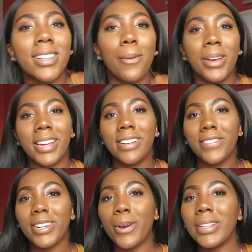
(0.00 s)
I'm gonna end the
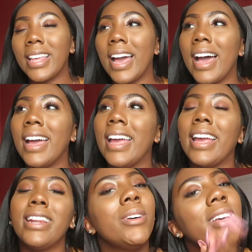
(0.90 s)
video with that.
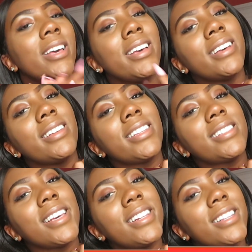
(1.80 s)
And this
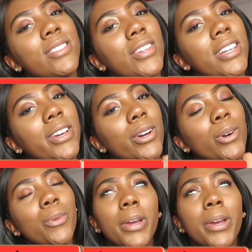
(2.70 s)
is the end of this video.